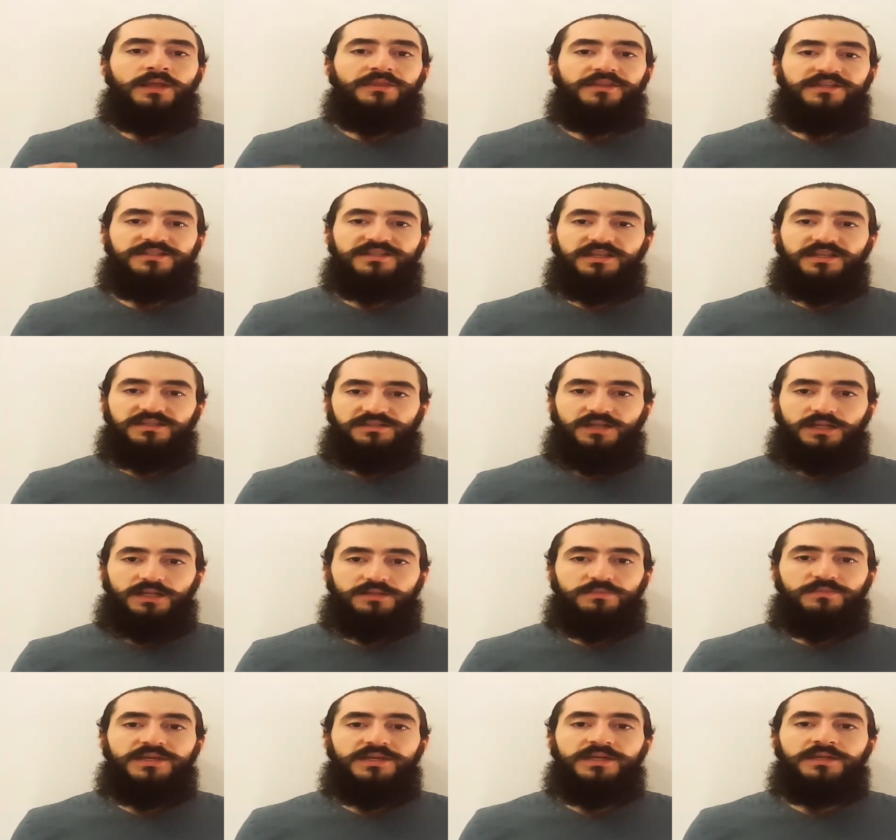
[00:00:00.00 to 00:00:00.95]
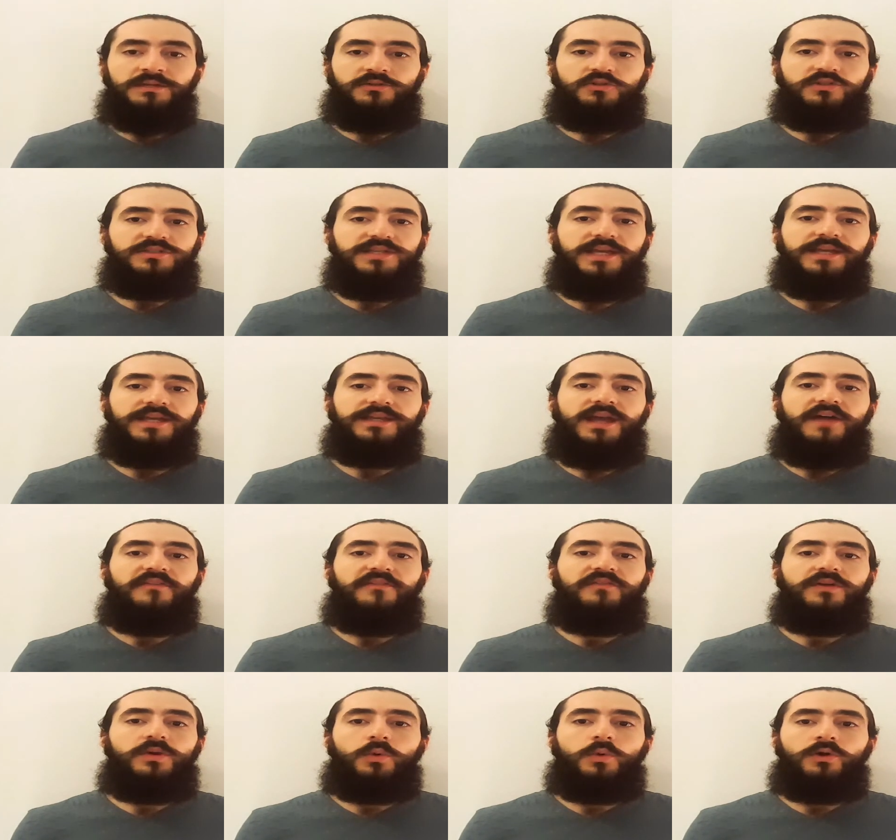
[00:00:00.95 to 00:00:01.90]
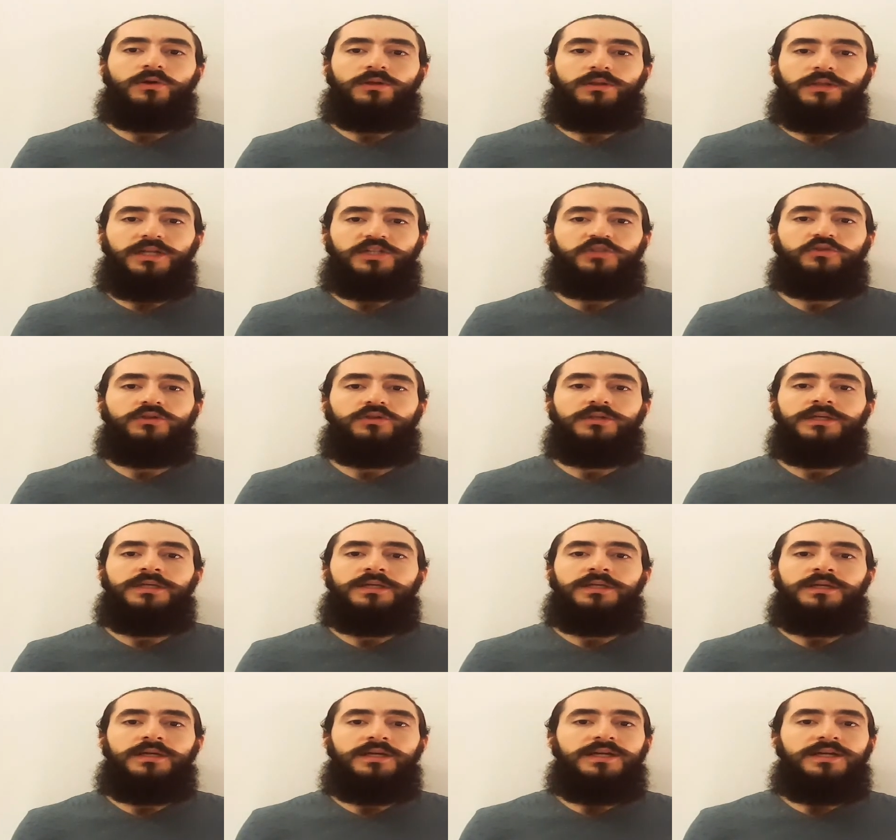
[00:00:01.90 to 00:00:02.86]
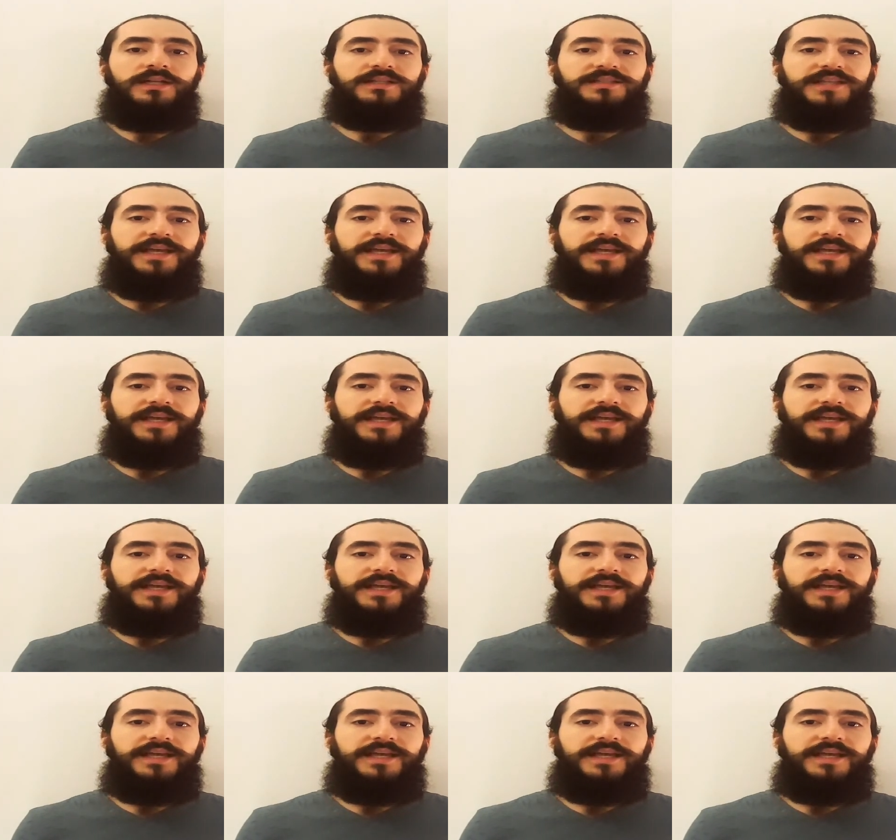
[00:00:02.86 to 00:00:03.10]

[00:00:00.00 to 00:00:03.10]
This does not mean to take every word literally.